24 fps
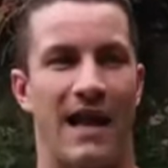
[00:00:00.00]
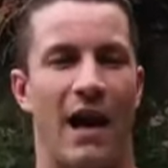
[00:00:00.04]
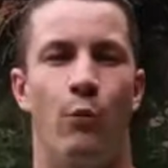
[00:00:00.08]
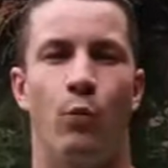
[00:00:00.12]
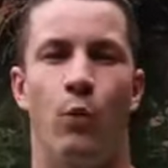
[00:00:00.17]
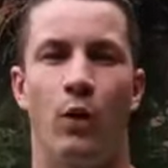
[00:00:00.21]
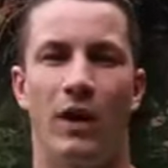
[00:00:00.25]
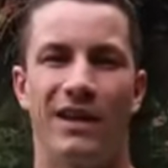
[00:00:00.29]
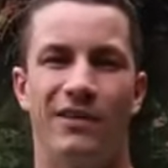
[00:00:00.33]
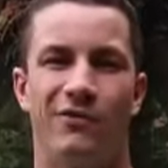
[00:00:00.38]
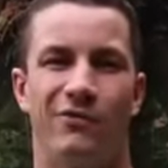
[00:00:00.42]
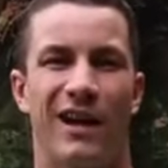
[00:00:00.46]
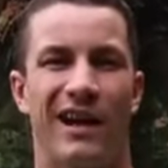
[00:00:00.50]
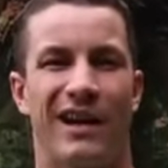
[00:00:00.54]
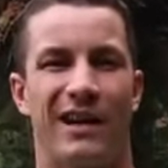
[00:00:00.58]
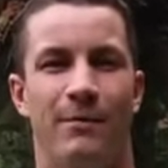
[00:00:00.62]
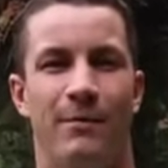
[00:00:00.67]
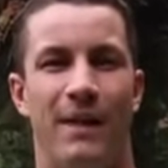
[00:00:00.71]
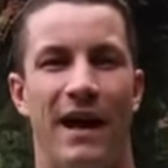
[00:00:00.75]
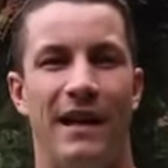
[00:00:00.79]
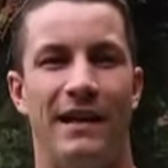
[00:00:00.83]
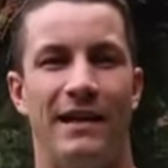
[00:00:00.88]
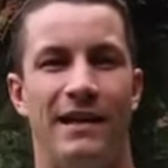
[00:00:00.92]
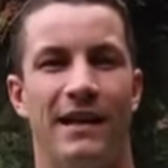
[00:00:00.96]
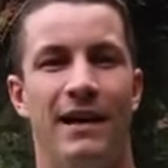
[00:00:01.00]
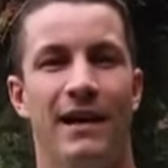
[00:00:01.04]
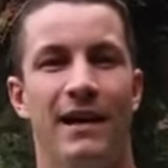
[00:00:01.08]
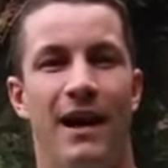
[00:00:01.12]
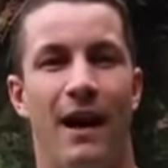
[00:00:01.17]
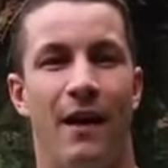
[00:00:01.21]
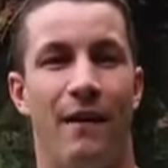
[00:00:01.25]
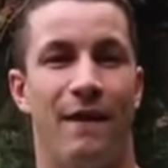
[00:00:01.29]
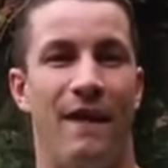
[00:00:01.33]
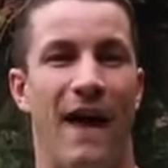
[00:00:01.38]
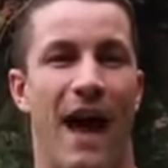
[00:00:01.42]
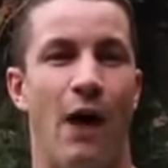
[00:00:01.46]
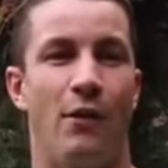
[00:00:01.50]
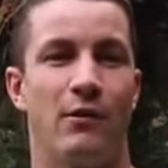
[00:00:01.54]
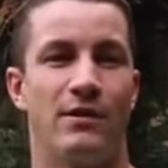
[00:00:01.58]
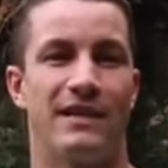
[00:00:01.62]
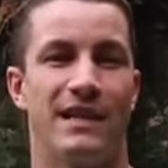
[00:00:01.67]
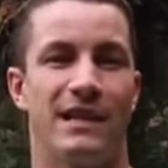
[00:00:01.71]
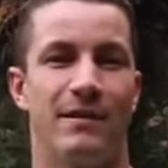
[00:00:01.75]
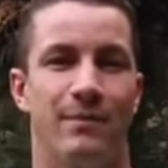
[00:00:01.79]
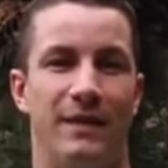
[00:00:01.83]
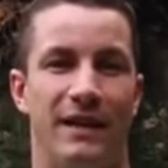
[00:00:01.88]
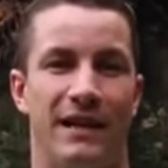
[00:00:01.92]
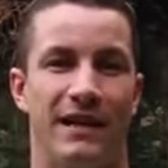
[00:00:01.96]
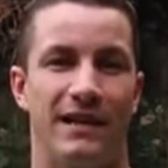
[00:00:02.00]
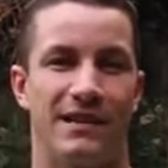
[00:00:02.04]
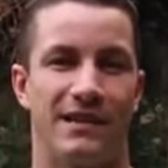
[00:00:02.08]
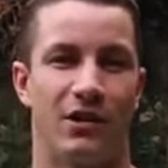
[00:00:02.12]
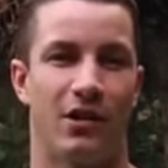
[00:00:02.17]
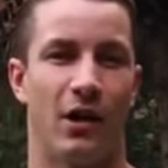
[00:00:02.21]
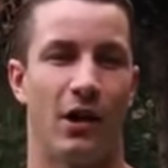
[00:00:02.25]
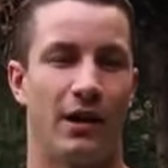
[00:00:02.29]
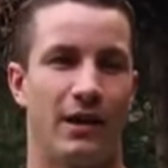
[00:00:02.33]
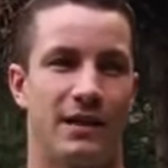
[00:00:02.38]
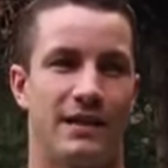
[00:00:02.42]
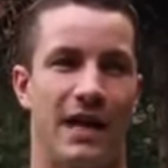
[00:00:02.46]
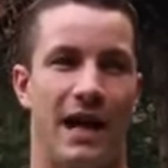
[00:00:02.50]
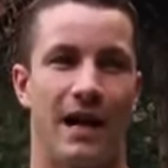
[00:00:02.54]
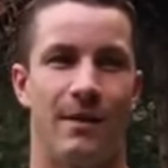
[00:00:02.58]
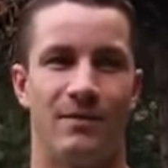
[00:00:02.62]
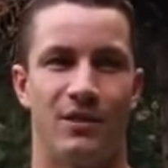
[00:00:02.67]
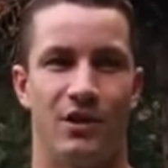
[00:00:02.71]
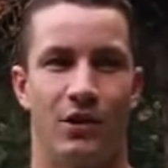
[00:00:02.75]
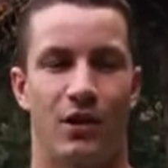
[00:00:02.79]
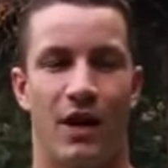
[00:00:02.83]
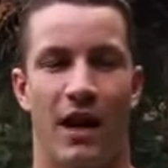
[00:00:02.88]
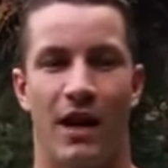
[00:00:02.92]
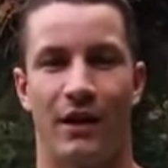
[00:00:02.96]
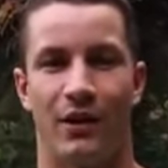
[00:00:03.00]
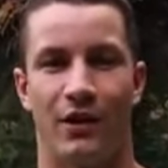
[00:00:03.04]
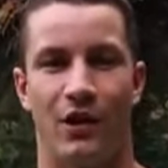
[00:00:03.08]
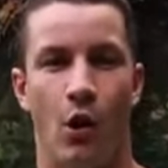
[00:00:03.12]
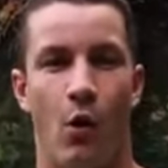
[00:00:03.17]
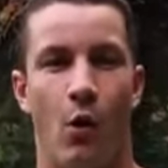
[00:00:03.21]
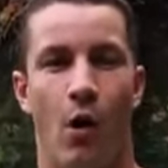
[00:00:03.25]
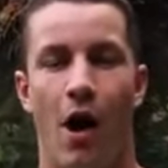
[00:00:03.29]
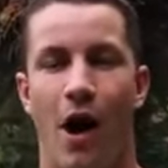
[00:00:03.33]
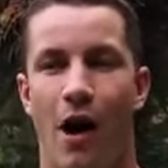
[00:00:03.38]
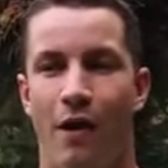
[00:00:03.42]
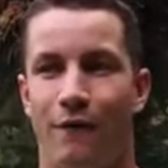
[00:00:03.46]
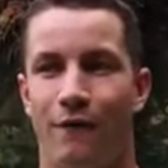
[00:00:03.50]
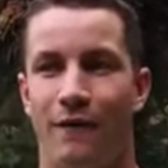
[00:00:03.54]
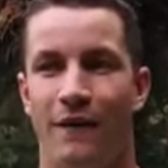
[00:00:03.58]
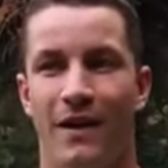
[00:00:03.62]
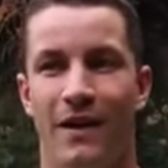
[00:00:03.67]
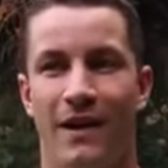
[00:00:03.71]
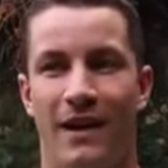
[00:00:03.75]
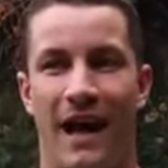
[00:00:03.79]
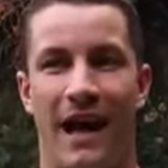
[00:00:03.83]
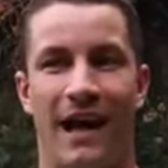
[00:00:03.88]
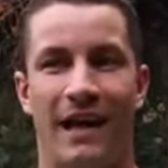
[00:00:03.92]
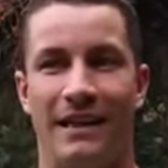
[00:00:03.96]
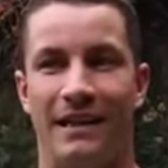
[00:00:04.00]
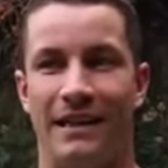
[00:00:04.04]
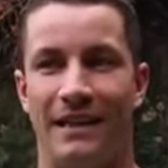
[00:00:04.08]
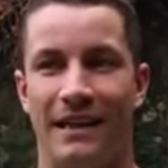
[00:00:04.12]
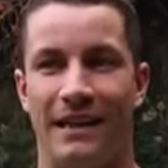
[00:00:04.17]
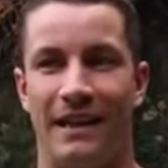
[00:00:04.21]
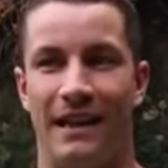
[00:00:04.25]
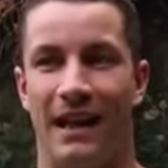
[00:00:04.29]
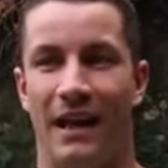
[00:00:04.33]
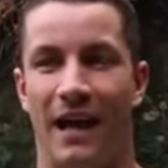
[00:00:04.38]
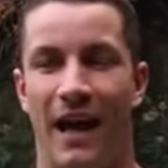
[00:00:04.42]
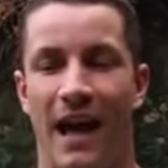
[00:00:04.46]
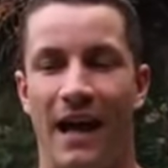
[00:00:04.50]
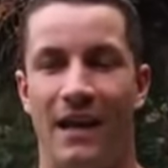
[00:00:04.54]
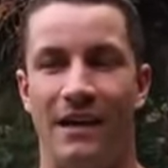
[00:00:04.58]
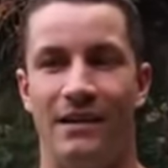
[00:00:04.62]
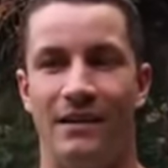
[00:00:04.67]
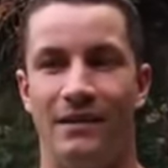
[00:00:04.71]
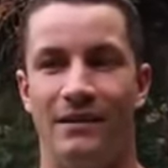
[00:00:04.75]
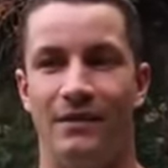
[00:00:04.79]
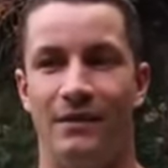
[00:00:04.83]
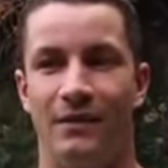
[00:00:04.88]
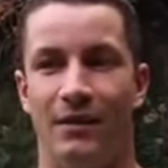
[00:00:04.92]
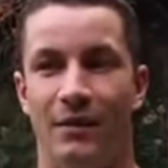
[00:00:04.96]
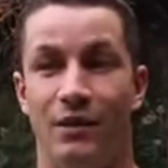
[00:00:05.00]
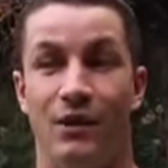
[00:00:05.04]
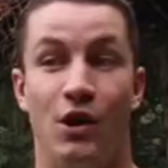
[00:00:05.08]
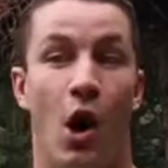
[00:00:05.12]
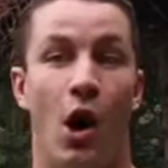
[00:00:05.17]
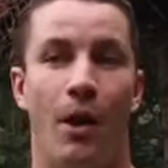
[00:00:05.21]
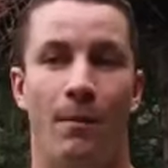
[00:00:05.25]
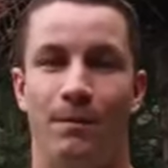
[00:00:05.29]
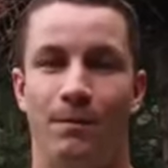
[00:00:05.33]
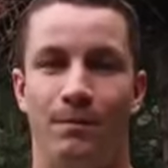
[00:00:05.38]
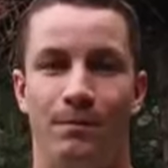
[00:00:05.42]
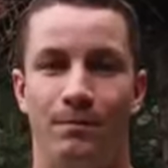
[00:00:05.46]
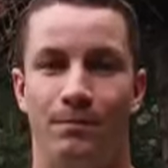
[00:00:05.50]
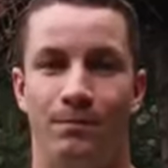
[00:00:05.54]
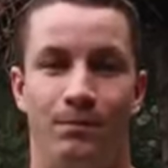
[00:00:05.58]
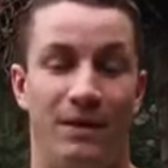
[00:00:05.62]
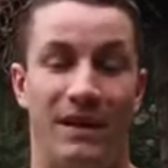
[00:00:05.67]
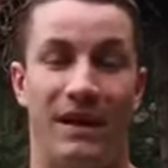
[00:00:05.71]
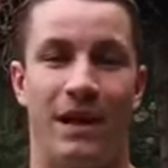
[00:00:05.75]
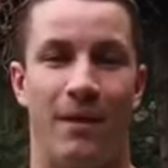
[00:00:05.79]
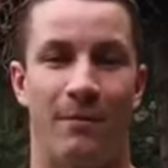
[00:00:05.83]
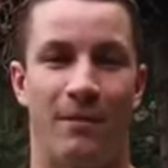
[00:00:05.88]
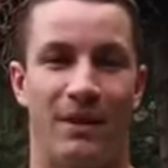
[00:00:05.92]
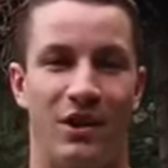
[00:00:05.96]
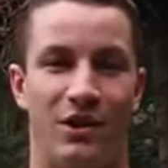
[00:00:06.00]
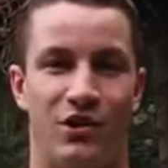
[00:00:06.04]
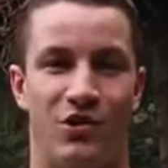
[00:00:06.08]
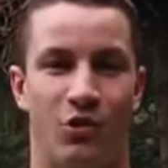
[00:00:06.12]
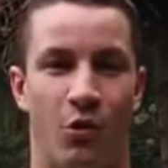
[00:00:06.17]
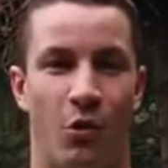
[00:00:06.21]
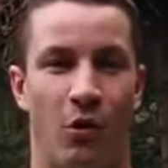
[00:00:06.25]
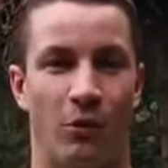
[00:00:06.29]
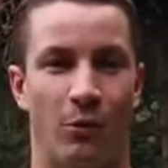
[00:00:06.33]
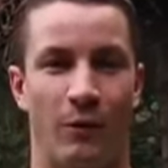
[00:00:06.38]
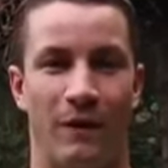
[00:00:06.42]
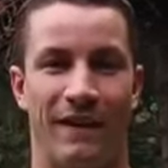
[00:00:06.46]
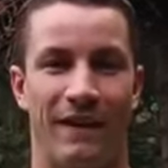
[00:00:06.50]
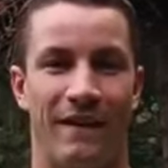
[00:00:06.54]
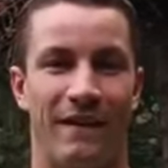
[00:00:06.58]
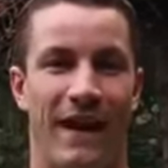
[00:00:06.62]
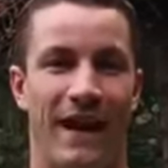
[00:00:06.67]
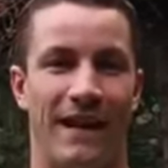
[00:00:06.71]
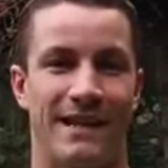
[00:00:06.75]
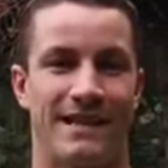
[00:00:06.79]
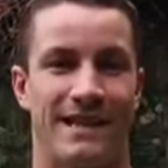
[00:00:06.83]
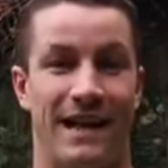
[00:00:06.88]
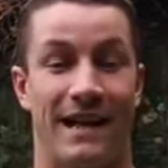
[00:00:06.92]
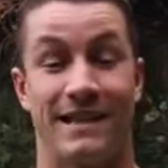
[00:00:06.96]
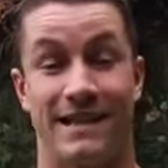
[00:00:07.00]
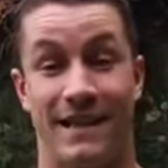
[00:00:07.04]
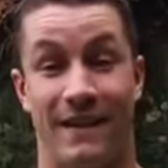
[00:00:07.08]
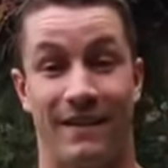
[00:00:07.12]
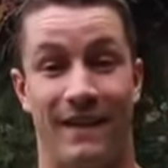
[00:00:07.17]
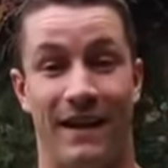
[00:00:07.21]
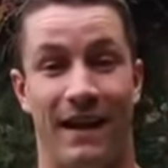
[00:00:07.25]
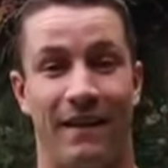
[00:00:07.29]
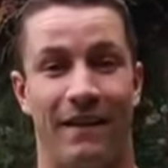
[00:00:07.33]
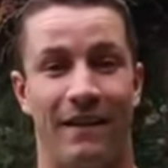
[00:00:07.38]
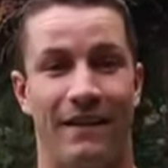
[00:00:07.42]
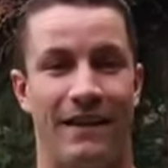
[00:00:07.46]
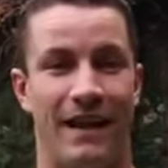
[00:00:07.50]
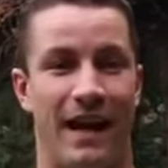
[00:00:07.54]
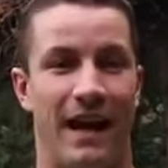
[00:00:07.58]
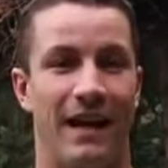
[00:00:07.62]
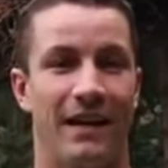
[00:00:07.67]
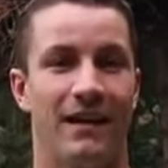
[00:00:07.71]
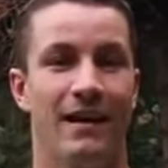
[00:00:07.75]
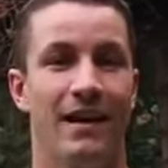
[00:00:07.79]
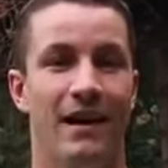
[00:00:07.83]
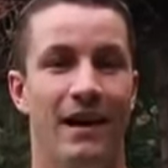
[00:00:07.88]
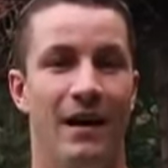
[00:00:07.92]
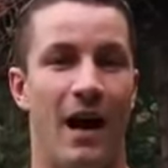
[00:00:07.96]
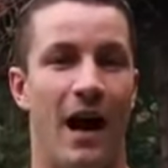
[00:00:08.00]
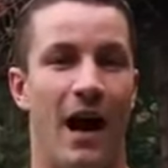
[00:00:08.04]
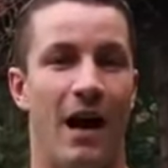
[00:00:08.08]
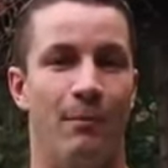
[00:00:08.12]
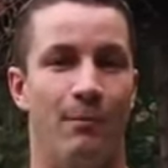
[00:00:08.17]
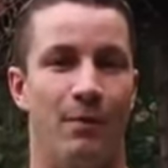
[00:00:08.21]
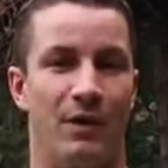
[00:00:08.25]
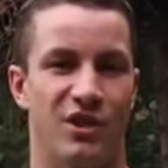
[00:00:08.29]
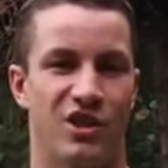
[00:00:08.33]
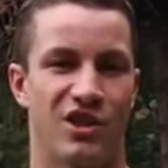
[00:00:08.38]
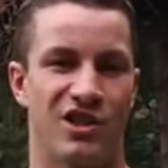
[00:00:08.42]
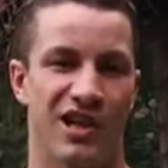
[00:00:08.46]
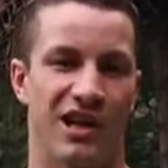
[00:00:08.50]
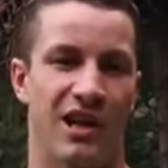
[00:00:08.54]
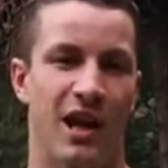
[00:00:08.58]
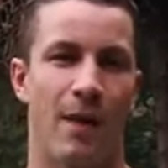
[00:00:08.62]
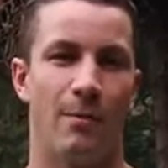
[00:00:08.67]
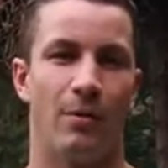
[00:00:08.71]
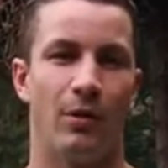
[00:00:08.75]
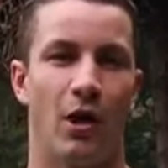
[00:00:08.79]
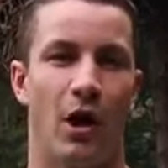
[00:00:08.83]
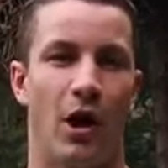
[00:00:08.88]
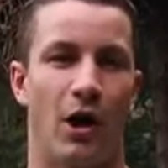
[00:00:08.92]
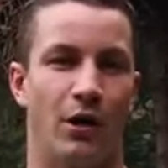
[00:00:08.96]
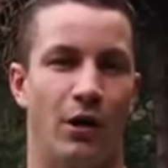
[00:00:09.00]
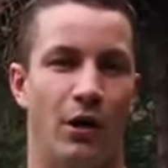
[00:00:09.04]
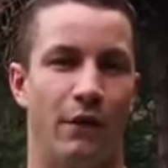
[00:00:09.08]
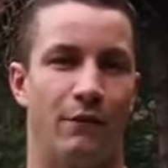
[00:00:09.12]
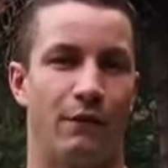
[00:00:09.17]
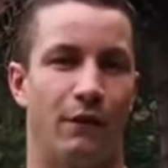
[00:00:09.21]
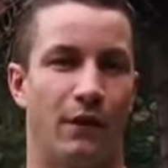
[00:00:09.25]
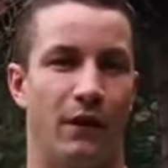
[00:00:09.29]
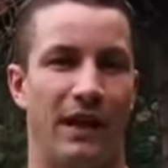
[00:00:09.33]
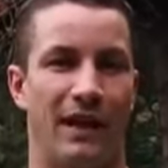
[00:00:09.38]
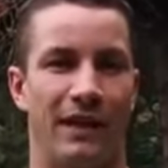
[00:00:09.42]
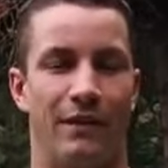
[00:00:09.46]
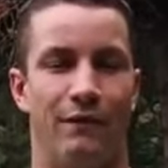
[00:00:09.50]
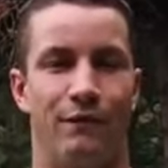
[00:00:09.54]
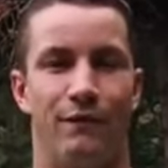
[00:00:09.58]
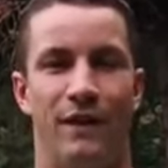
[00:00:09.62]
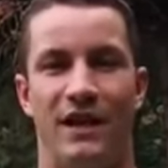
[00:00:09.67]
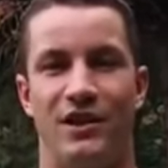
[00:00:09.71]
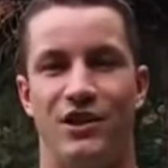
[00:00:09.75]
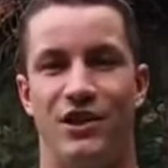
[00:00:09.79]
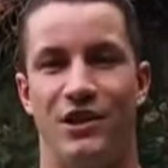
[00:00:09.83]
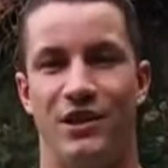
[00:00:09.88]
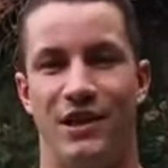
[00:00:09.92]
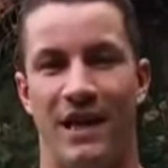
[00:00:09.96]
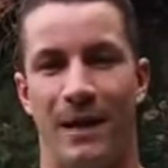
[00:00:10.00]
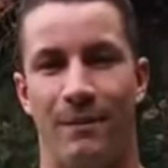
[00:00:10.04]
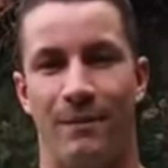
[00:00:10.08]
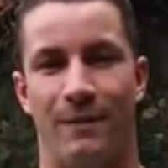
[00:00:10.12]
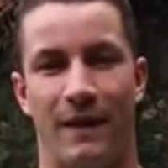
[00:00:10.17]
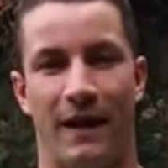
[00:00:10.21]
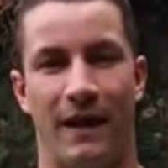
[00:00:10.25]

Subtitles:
I wouldn't recommend 1,000 because a lot of times you'll kind of go off and not become controlled within that sense at the end of the day, but just a couple hundred for like a veggie type